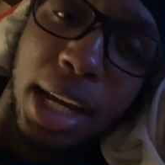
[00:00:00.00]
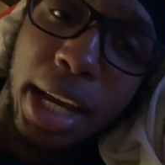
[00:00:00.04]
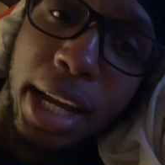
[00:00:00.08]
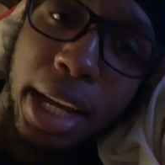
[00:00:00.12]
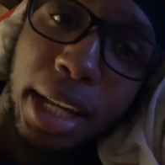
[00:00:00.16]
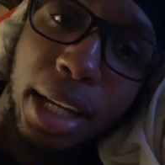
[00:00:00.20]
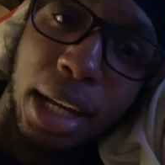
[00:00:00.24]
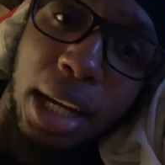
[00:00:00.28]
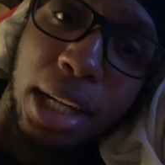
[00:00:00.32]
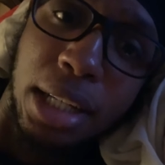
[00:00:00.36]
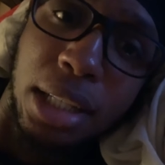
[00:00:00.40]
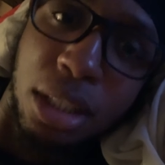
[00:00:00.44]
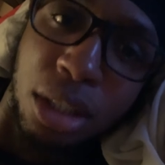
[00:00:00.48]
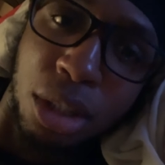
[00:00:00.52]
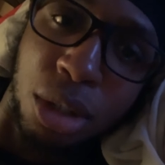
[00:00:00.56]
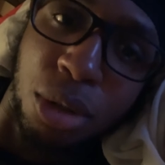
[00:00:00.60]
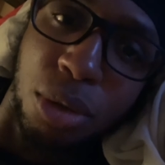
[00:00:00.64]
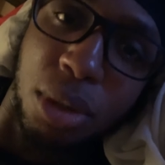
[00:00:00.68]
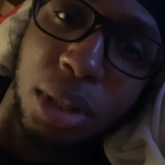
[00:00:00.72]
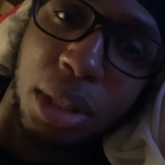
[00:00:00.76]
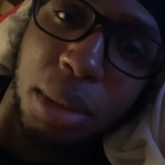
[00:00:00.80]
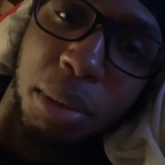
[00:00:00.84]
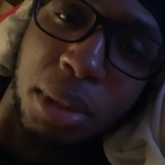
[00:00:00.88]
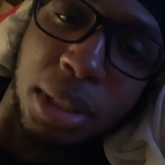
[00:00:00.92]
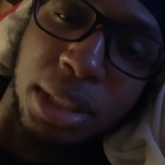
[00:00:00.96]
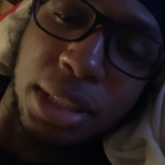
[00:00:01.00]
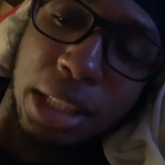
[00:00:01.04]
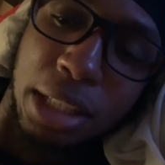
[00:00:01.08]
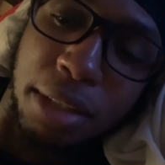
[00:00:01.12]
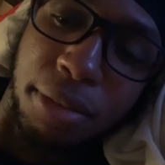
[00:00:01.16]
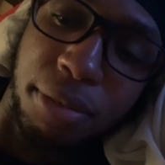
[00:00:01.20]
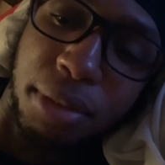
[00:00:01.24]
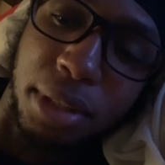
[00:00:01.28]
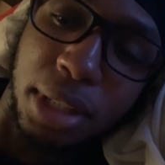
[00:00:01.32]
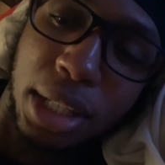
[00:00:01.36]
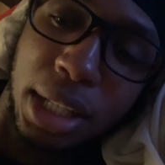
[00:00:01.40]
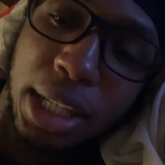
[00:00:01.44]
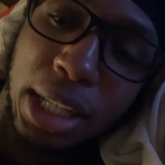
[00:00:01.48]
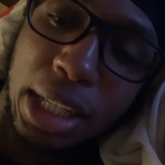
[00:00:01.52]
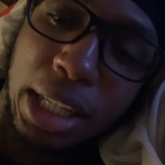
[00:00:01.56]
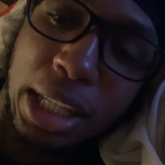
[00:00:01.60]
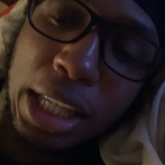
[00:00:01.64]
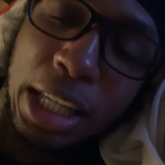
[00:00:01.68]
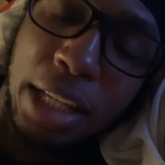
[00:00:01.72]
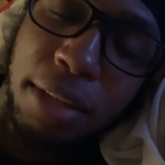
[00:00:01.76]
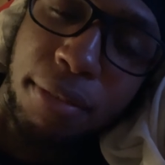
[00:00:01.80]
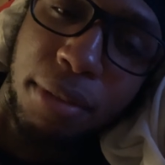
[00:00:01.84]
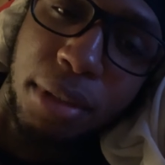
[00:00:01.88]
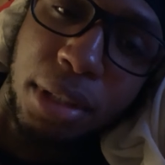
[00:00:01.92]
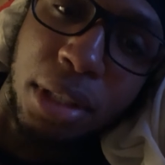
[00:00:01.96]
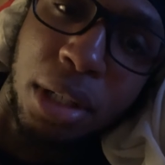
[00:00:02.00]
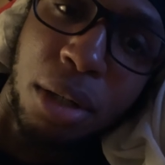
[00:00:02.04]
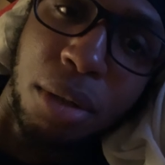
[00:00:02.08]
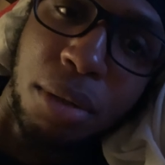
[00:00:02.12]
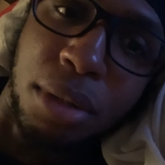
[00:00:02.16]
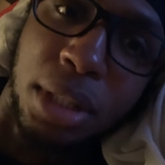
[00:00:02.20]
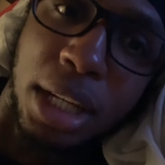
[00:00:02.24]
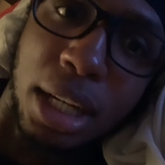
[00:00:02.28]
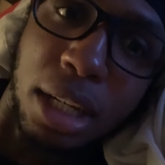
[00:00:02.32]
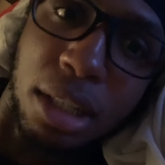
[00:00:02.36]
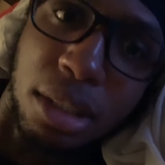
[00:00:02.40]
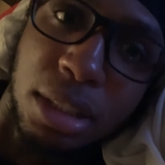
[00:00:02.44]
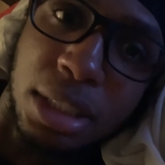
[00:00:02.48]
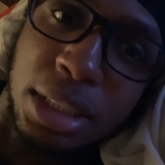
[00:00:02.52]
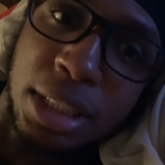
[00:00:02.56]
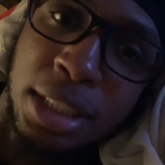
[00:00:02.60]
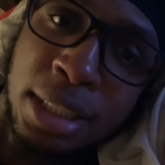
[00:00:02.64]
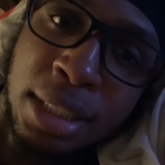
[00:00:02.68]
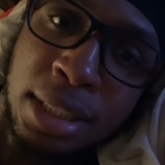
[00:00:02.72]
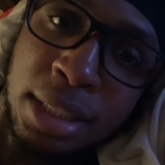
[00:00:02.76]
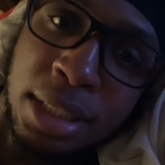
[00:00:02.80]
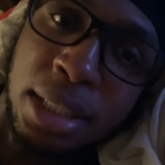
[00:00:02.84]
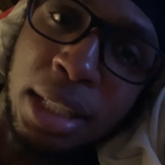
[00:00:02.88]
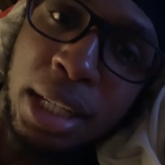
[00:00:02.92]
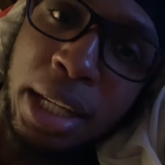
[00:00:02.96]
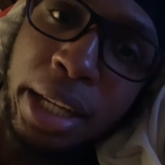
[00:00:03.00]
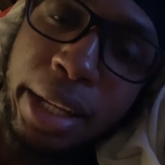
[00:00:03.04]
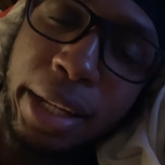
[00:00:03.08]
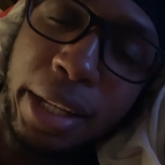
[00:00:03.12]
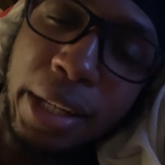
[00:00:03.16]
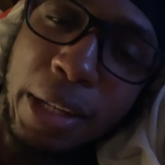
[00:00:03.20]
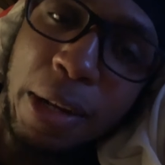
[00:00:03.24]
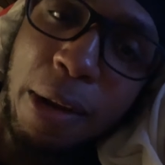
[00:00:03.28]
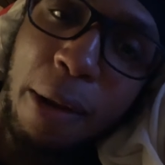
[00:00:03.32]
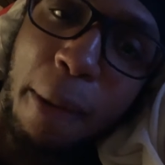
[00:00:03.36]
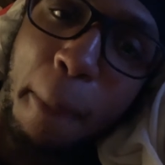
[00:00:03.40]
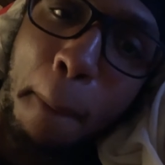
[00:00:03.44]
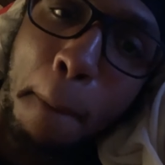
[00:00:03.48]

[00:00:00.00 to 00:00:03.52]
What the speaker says: And I agree because I feel like even though they are just dating,